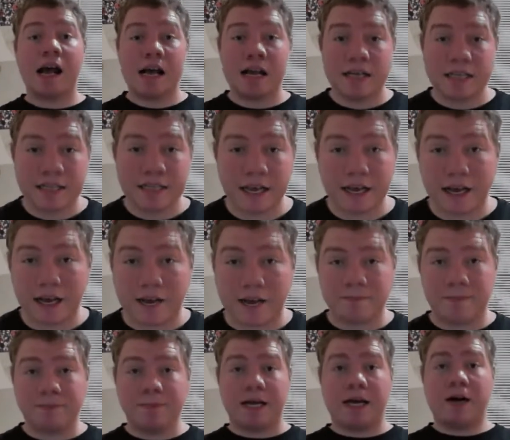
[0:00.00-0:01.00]
Yeah, I'm
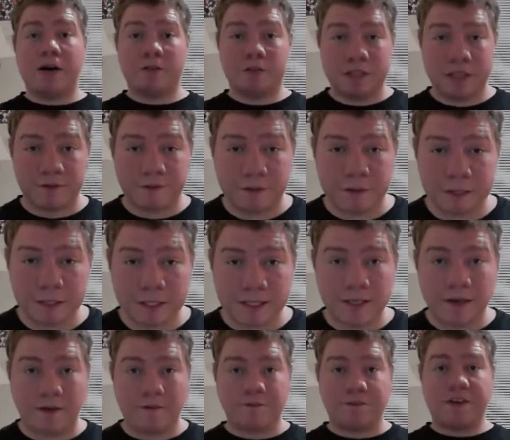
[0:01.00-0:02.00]
now definitely a
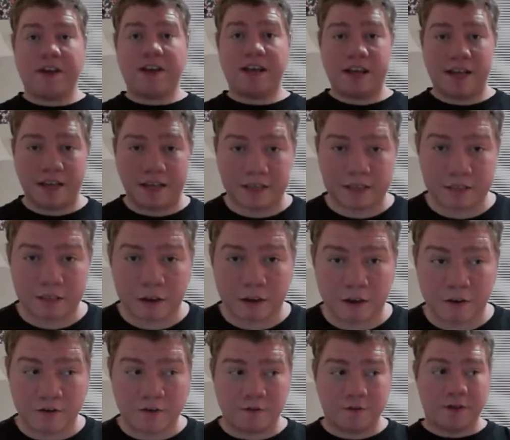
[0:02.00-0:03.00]
fan
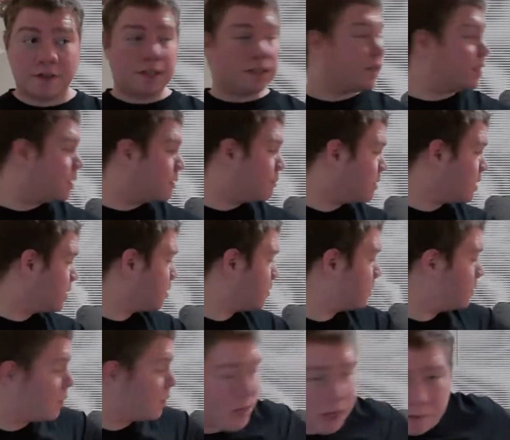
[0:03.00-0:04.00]
of. Like, let me show you
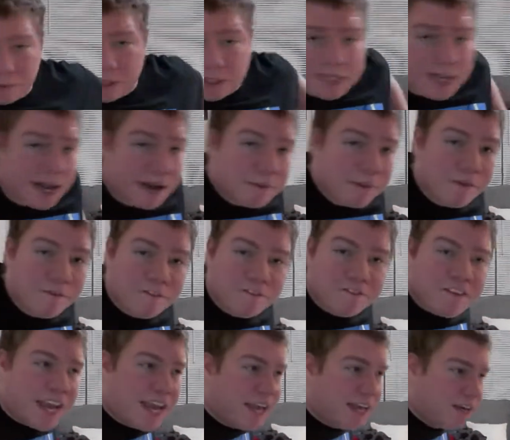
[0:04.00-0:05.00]
how much I'm a
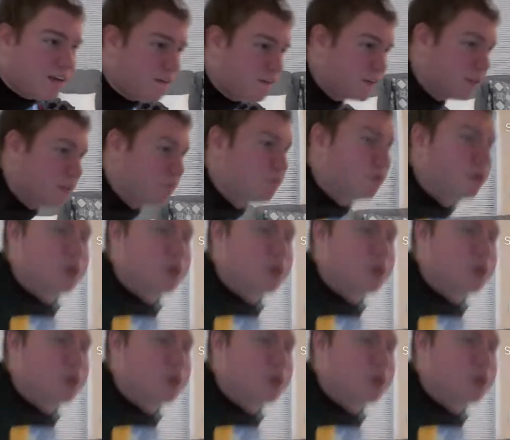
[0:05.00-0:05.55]
fan of it. Well, I'll